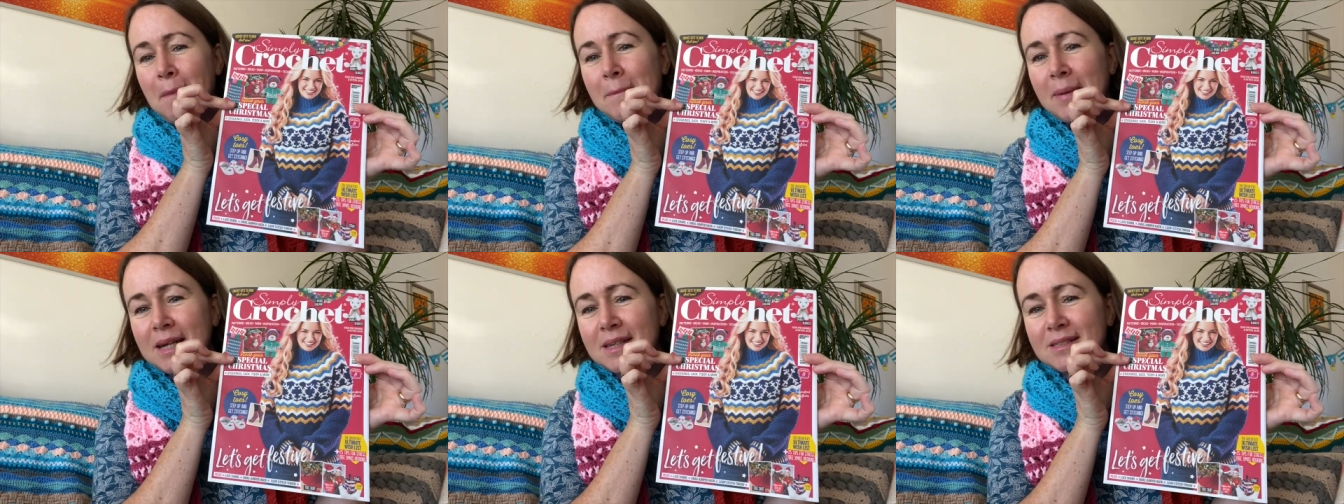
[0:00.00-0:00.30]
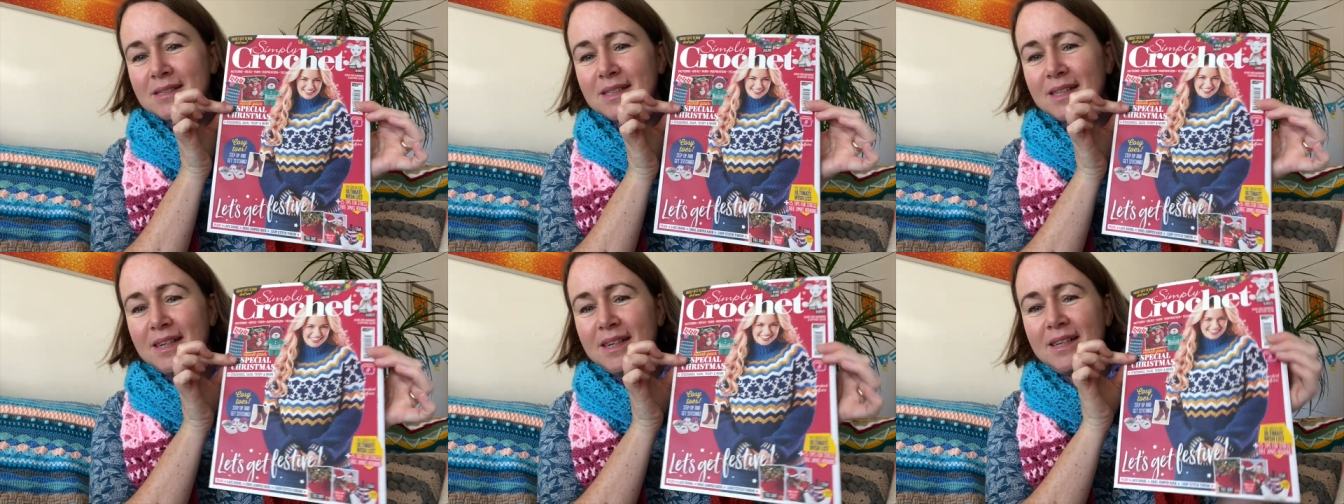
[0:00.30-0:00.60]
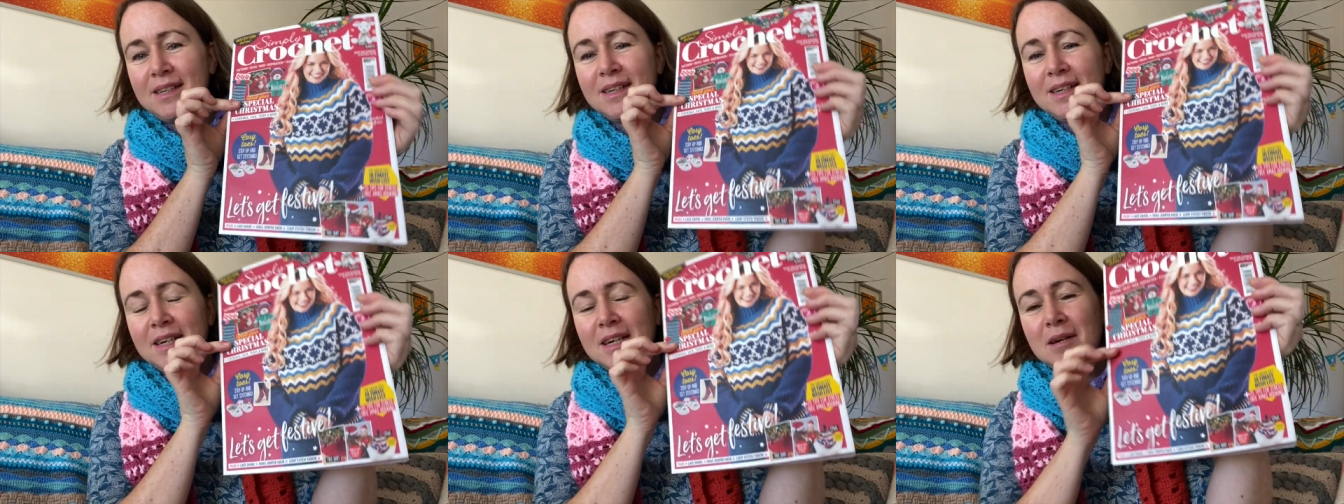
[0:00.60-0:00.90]

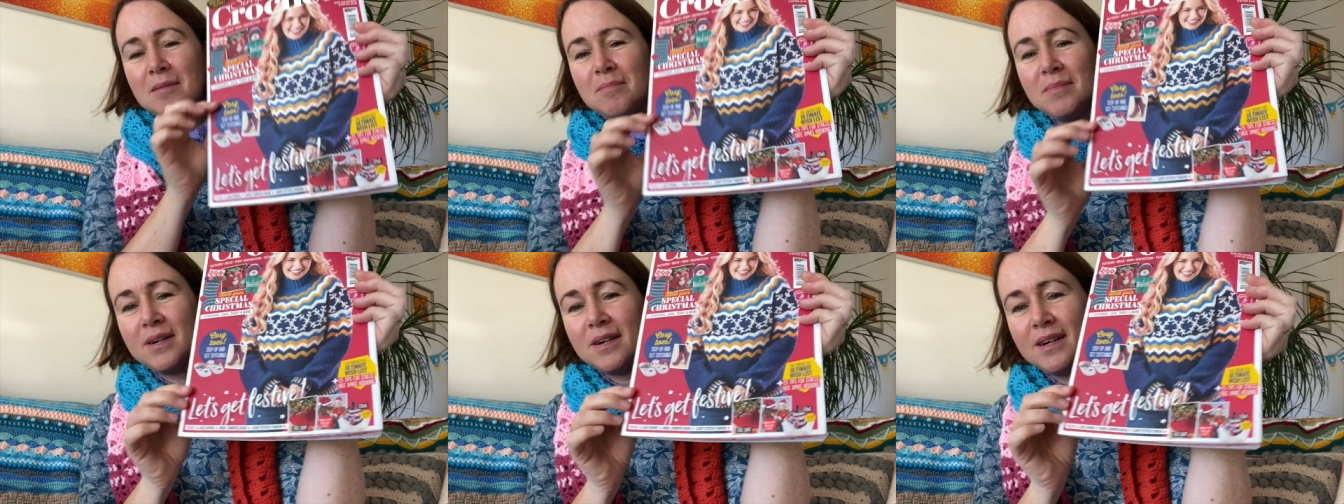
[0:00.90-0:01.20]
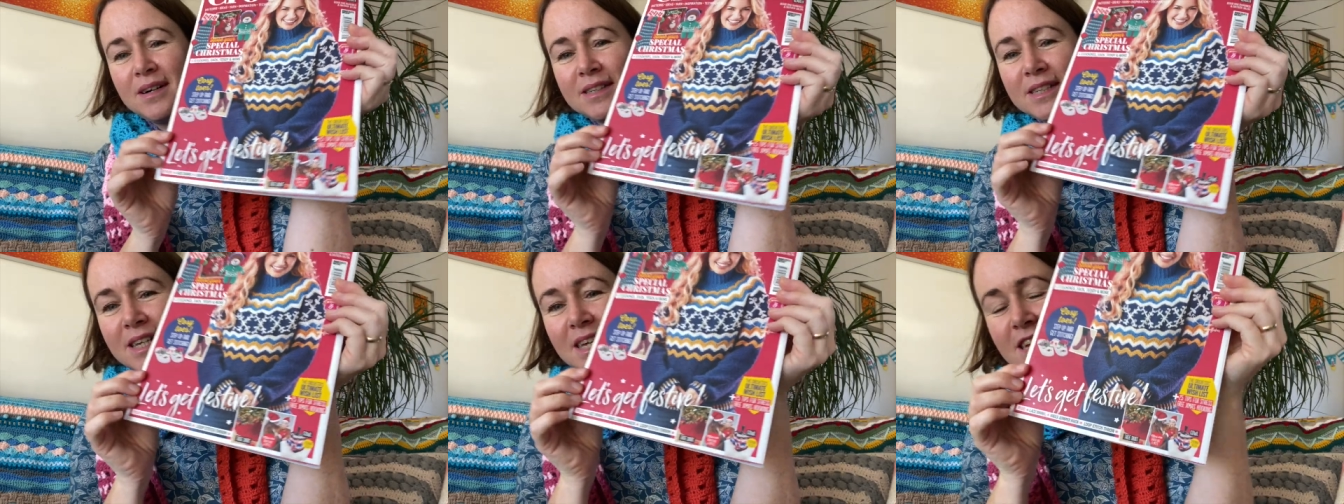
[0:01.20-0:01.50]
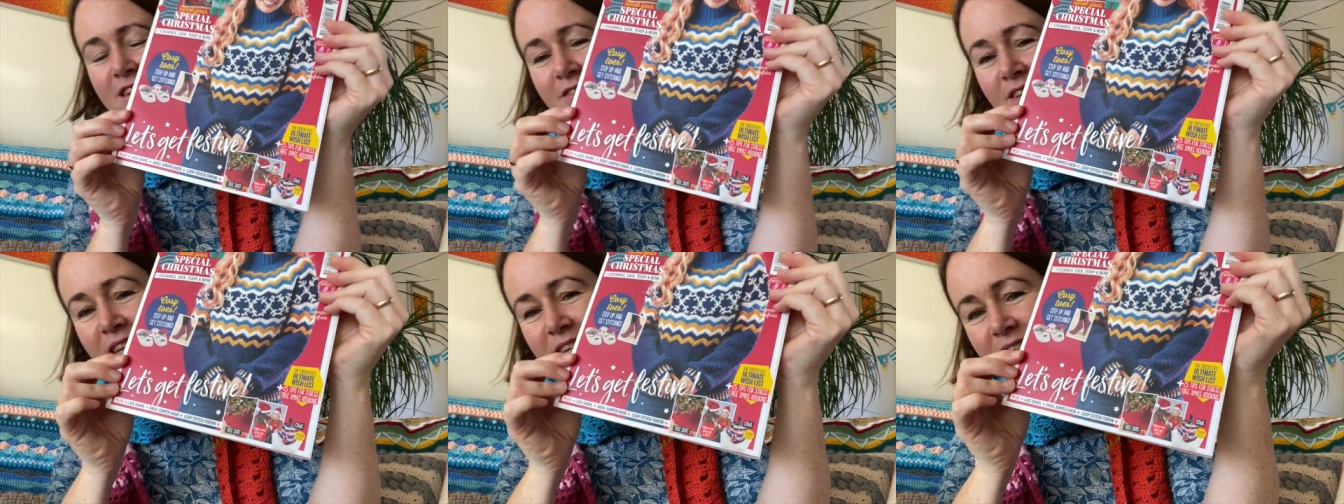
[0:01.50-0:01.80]
magazine, but
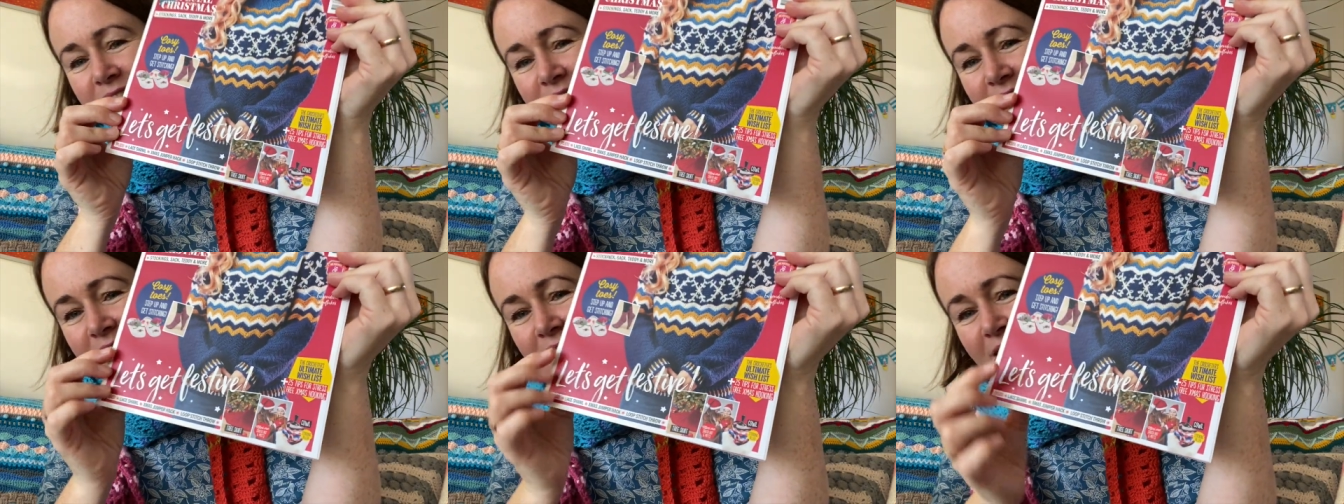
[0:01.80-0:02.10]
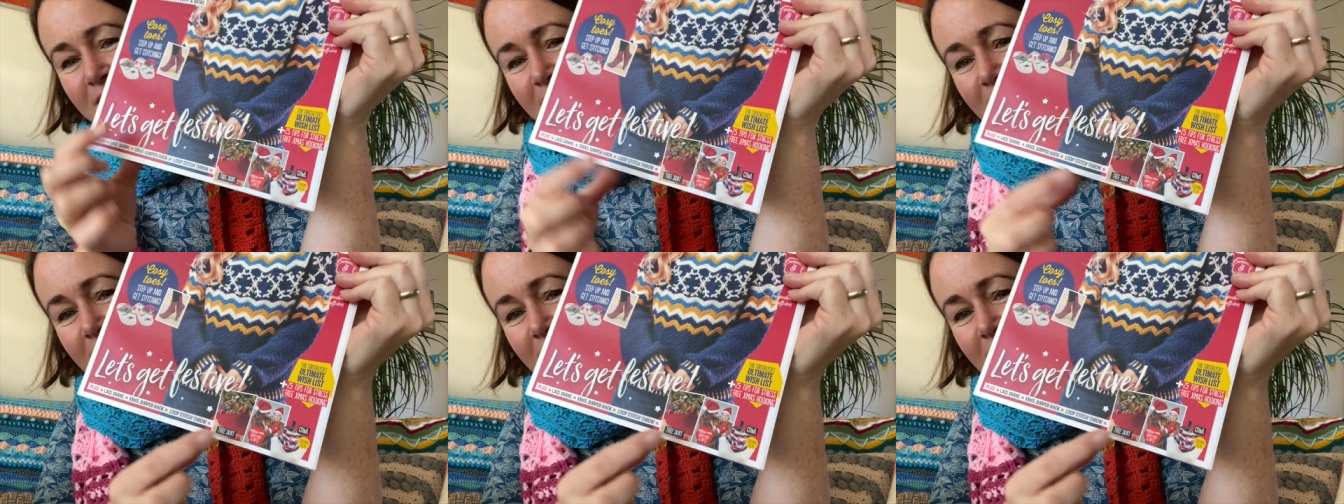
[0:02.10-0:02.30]
here it is.